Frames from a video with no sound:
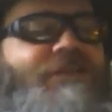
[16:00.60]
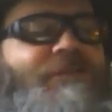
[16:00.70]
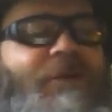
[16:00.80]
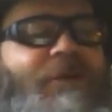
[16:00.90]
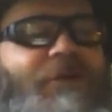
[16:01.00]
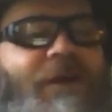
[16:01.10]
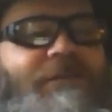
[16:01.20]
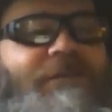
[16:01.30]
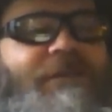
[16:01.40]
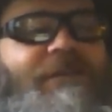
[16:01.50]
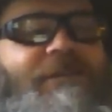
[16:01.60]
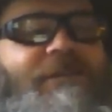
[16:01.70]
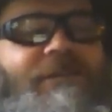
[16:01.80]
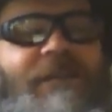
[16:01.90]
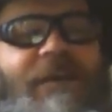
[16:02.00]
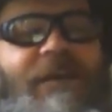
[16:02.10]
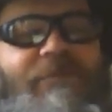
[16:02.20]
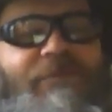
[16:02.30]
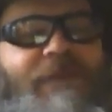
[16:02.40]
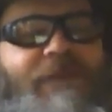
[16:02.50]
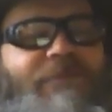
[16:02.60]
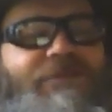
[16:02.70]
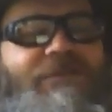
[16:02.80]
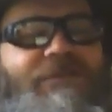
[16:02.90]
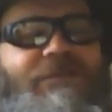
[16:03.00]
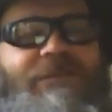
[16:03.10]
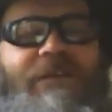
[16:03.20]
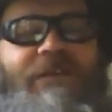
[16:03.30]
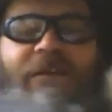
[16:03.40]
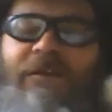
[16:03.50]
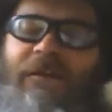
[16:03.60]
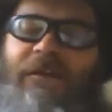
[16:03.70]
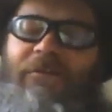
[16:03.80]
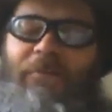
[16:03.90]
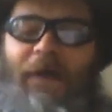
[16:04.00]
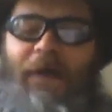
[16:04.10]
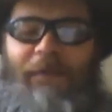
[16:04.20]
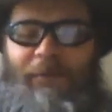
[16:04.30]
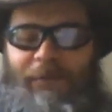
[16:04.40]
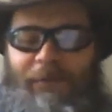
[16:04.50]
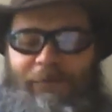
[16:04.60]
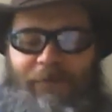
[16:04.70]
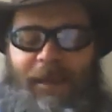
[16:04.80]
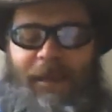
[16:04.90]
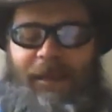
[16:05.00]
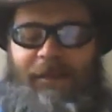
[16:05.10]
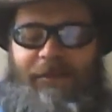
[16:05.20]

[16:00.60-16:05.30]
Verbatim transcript: paradoxes, perceptions of the Bible, and